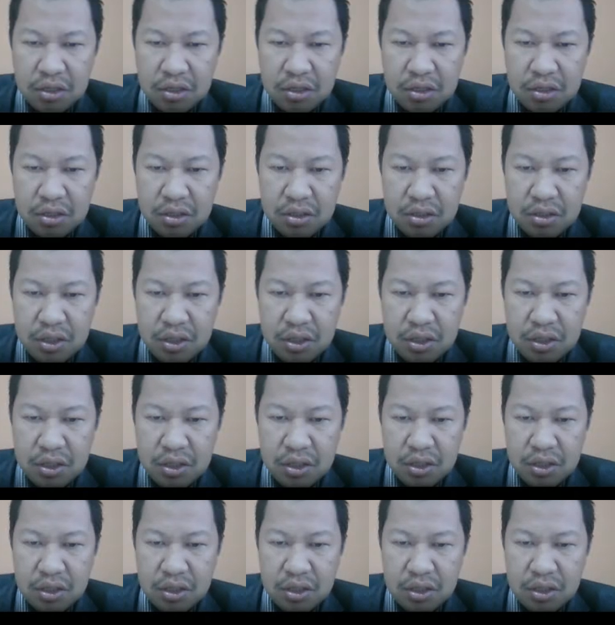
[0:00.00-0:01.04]

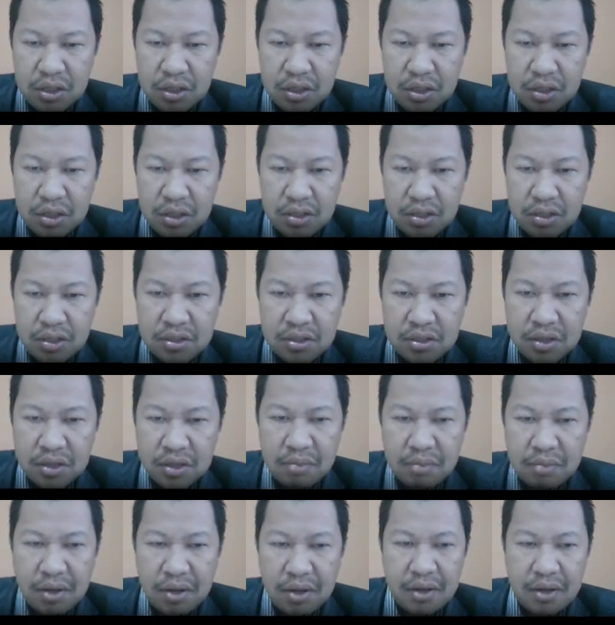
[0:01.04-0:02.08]
single
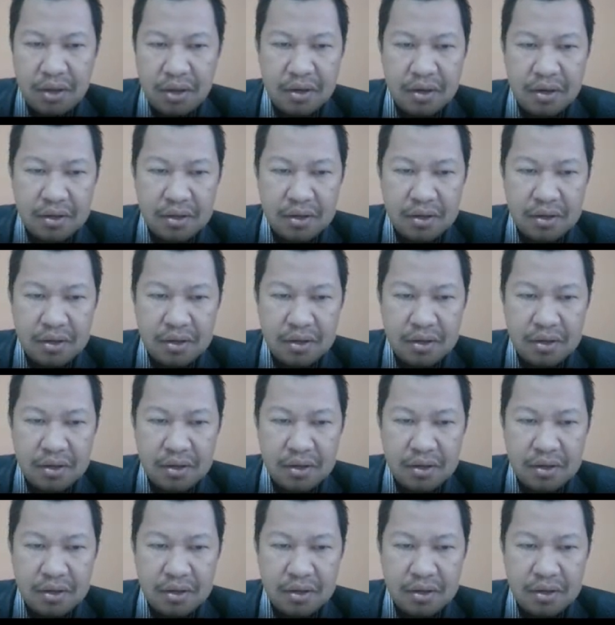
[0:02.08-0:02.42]
sideband.